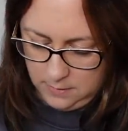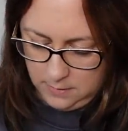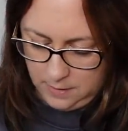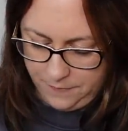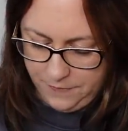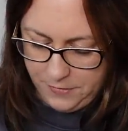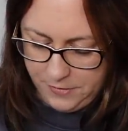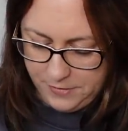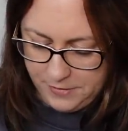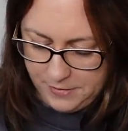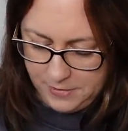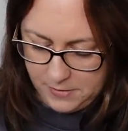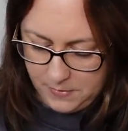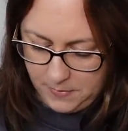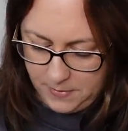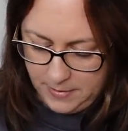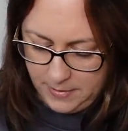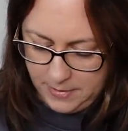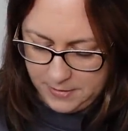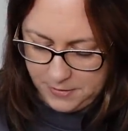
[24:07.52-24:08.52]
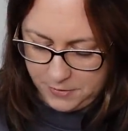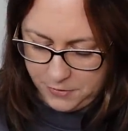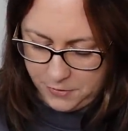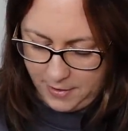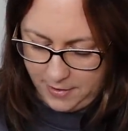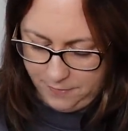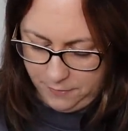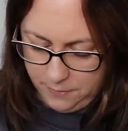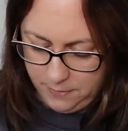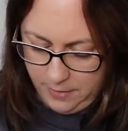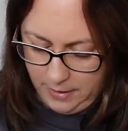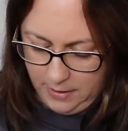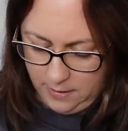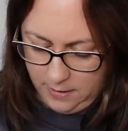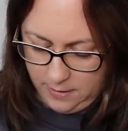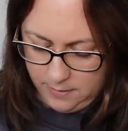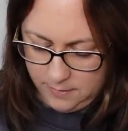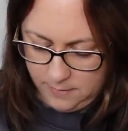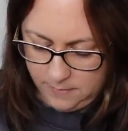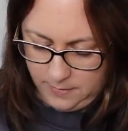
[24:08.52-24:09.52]
I've used this one as a travel
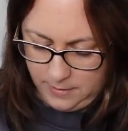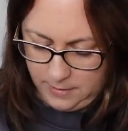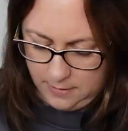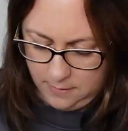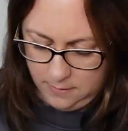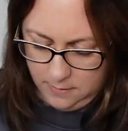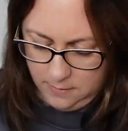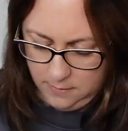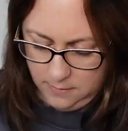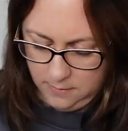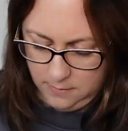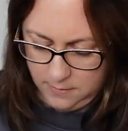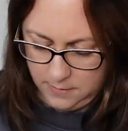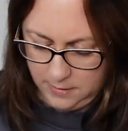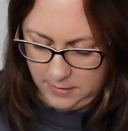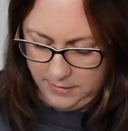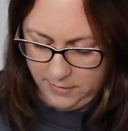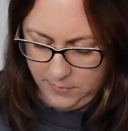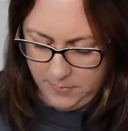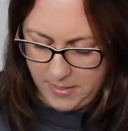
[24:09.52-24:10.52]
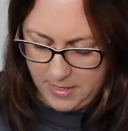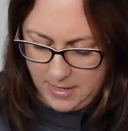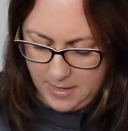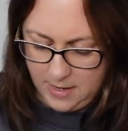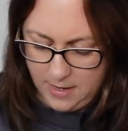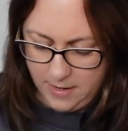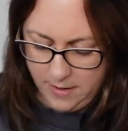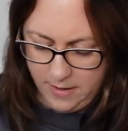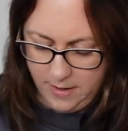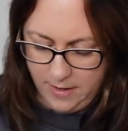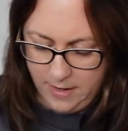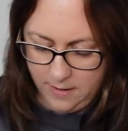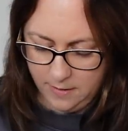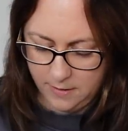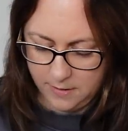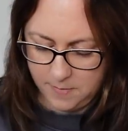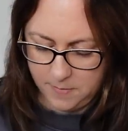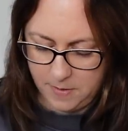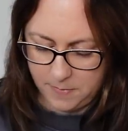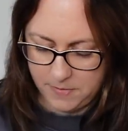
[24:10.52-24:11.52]
kit as well. It's a little bit harder now
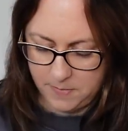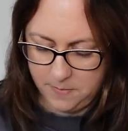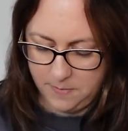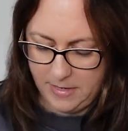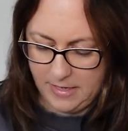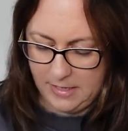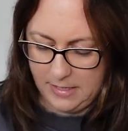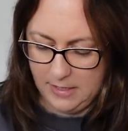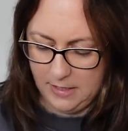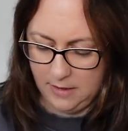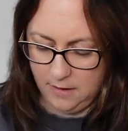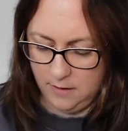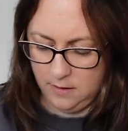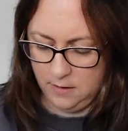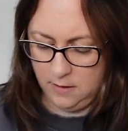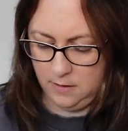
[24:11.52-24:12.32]
because I'm up to beading.